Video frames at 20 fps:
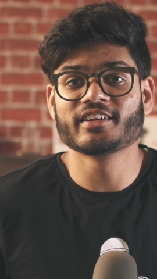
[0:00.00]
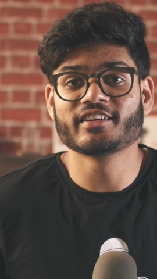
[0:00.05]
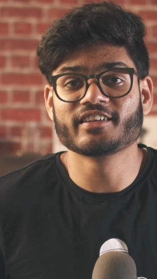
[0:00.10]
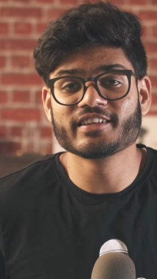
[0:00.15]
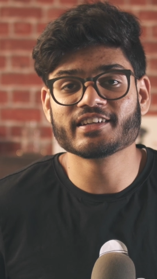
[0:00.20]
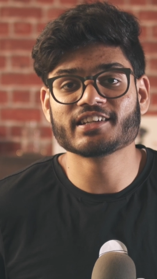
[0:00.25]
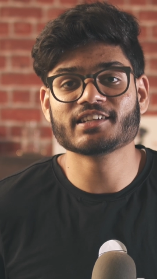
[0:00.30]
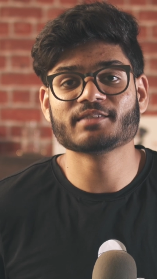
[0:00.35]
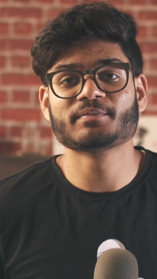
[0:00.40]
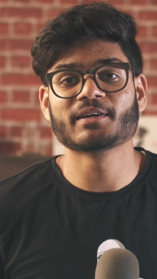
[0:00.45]
a
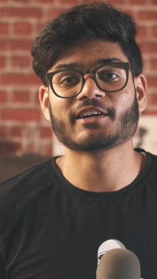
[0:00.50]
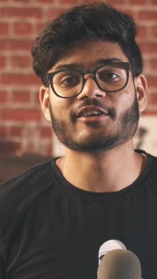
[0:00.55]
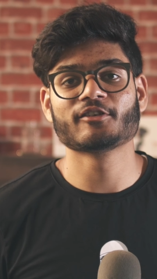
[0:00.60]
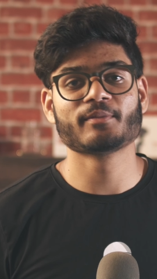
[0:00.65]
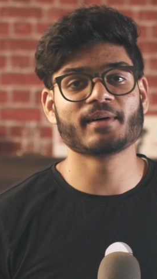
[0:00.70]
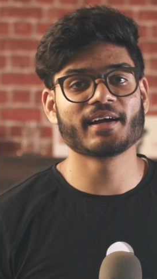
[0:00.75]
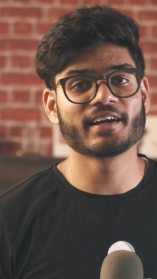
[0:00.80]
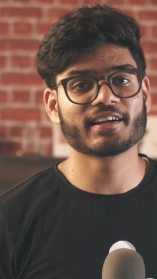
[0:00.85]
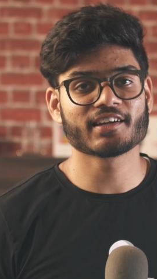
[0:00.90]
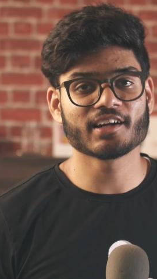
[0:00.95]
real
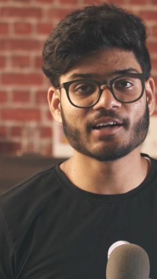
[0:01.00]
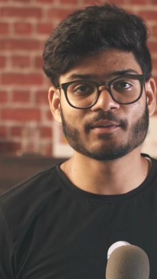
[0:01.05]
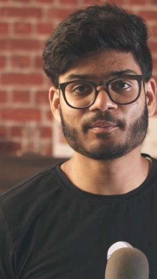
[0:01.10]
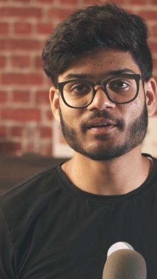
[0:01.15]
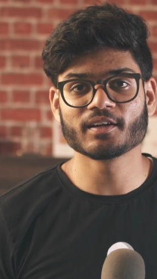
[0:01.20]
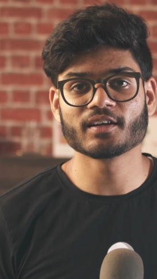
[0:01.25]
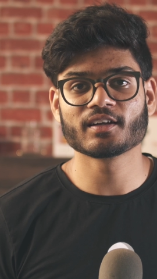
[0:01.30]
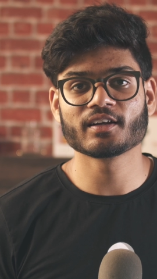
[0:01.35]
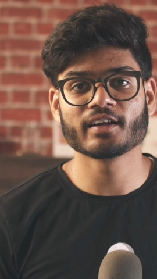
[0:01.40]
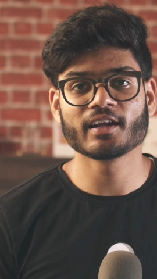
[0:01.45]
power bank
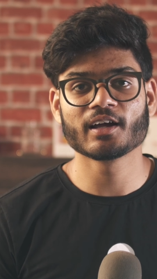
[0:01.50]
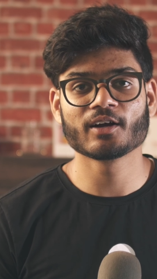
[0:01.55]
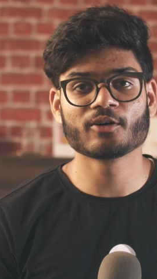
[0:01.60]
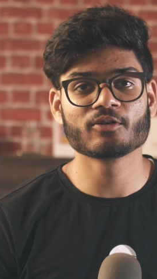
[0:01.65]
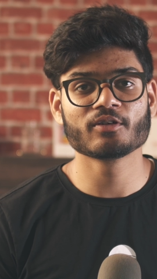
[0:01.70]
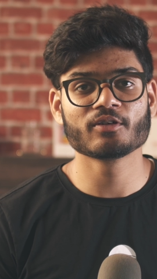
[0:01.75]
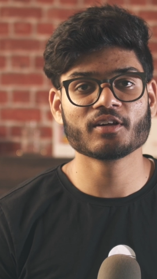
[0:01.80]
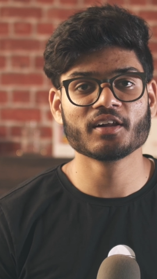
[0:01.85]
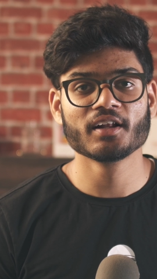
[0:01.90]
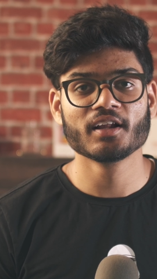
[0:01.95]
up until
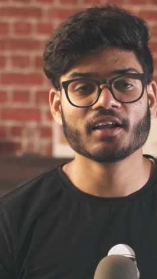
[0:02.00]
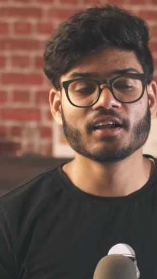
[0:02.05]
now.